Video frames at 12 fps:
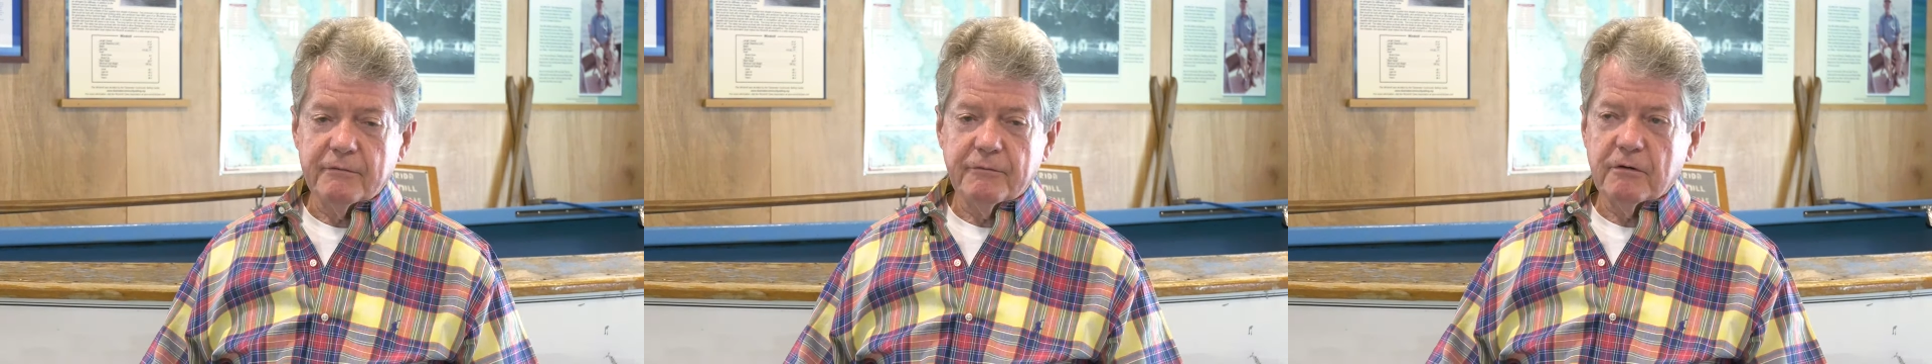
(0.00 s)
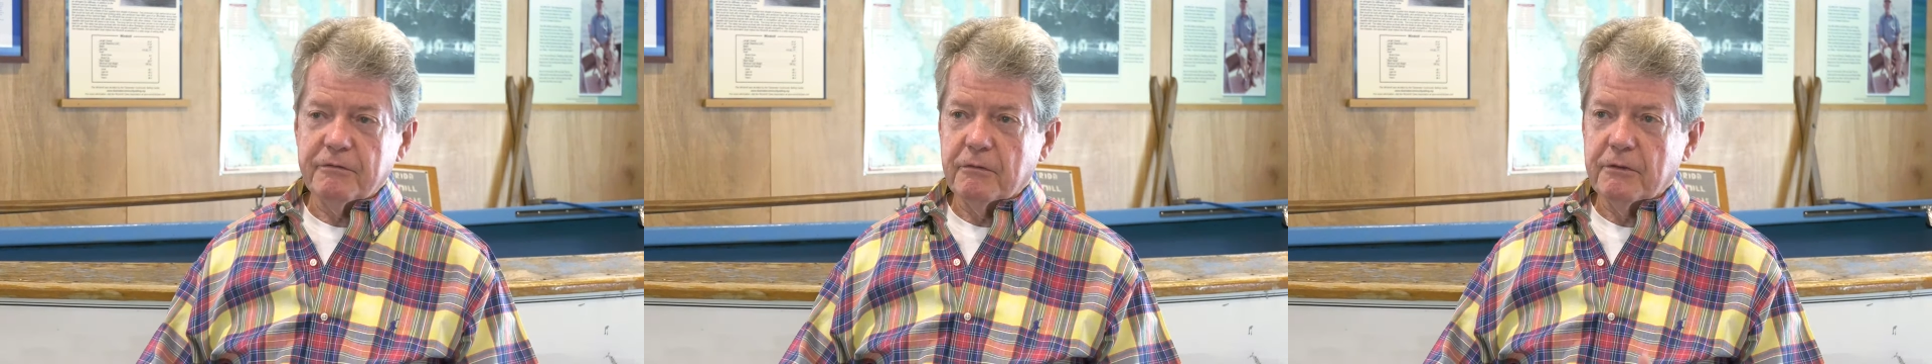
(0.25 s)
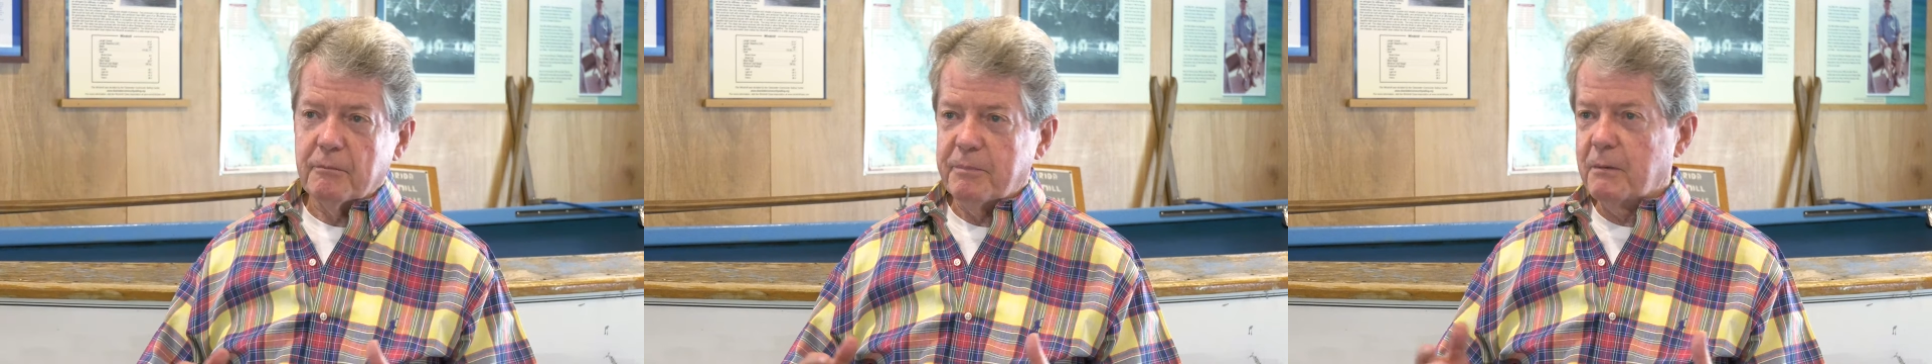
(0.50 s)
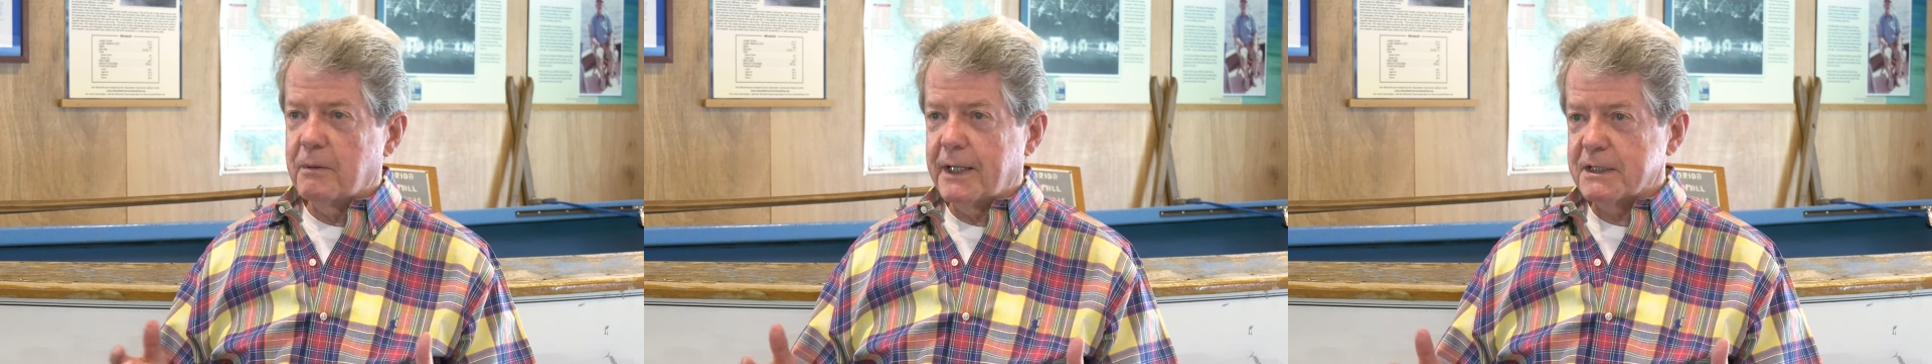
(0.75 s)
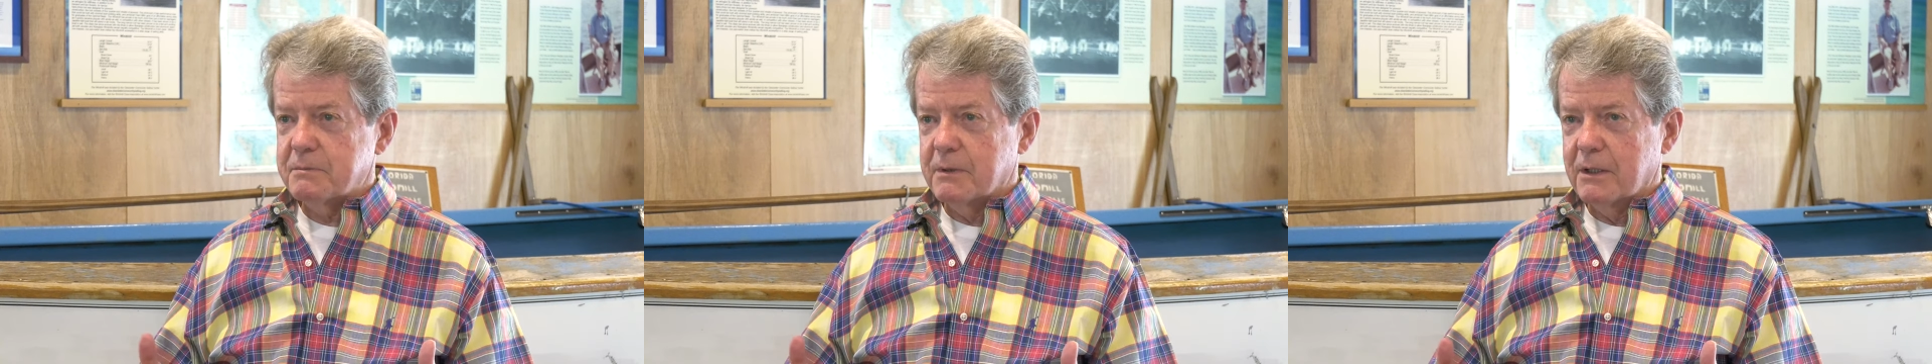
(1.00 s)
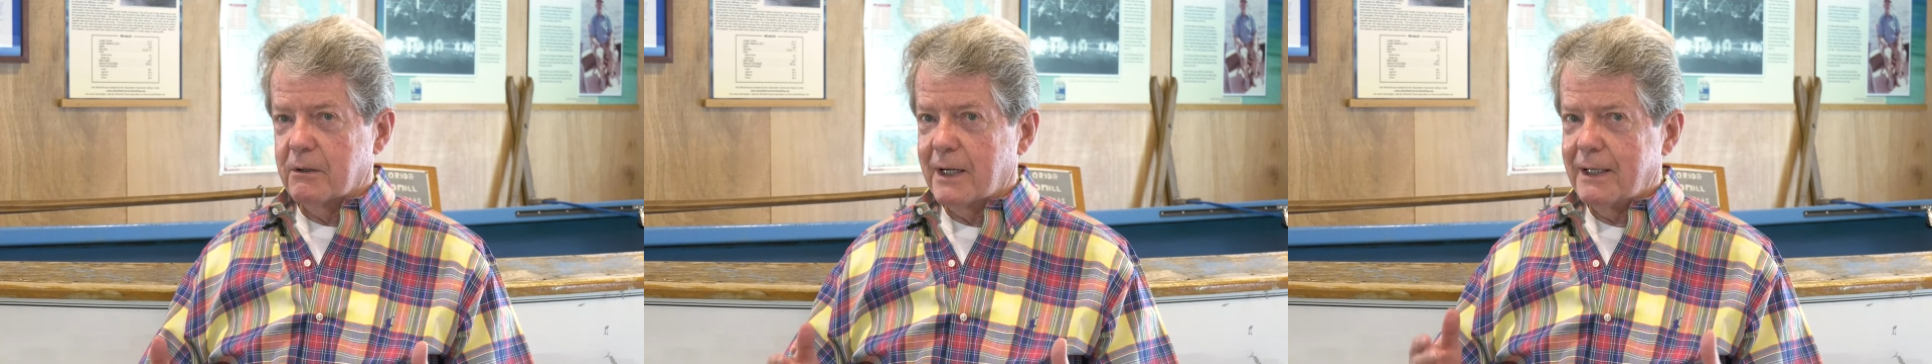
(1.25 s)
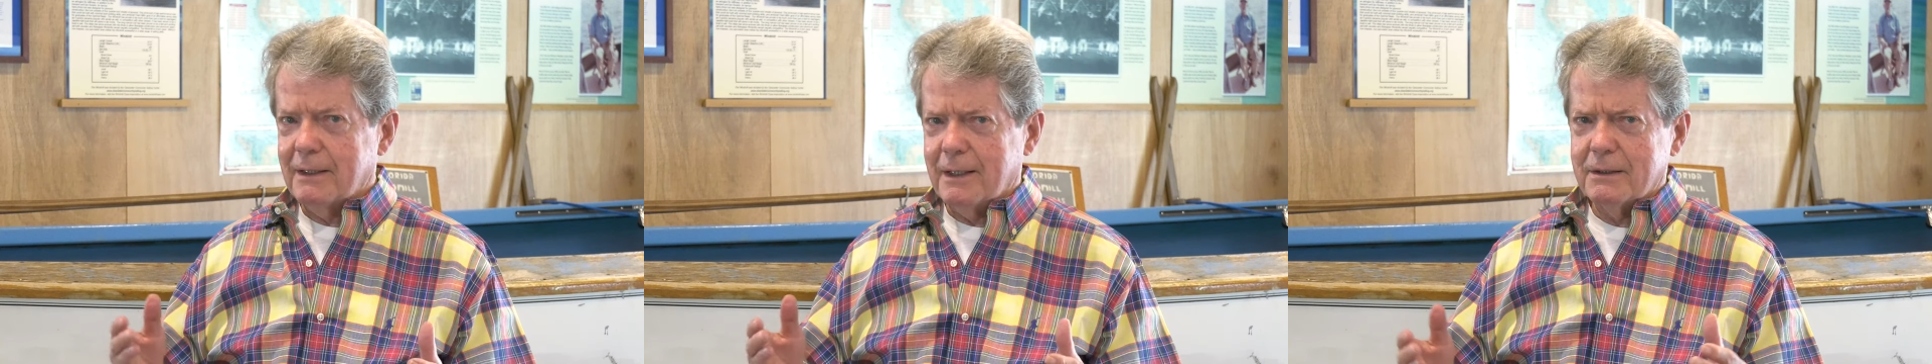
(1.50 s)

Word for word: I've often thought, people ask me, you know, how,